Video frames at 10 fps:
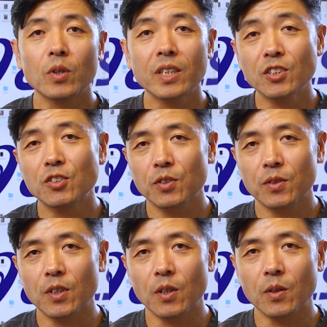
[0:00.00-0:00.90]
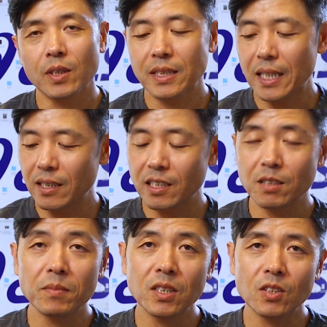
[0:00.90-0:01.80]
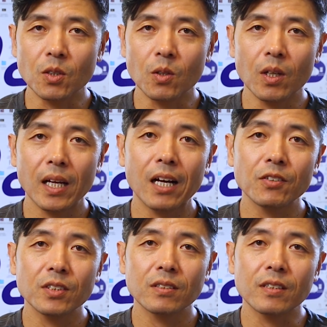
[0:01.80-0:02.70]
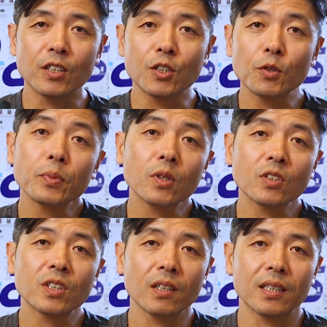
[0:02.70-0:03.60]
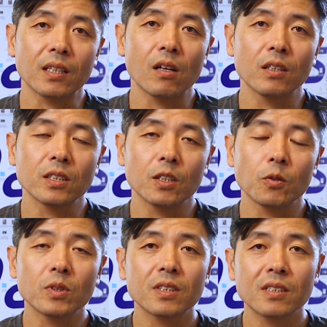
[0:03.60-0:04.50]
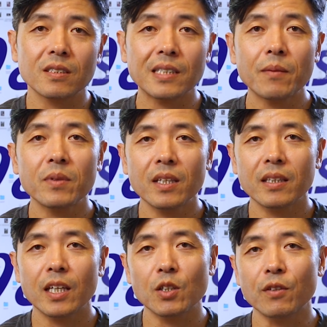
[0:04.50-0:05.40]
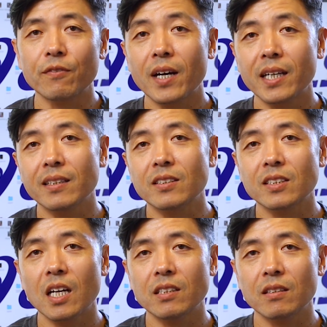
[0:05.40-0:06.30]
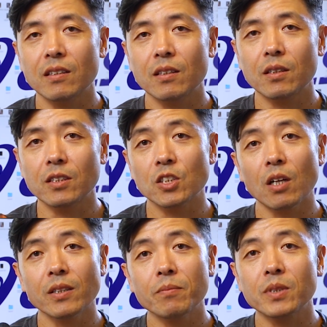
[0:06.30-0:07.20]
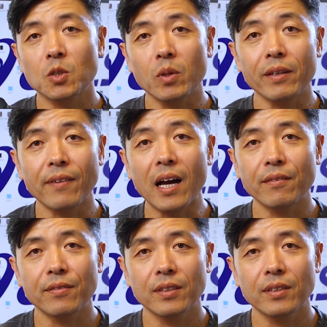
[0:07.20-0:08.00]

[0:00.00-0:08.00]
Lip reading: What is true though is that this midsole houses their new pure gel technology, which is the same thing that you can find in its cousin, the Gel Nimbus 25.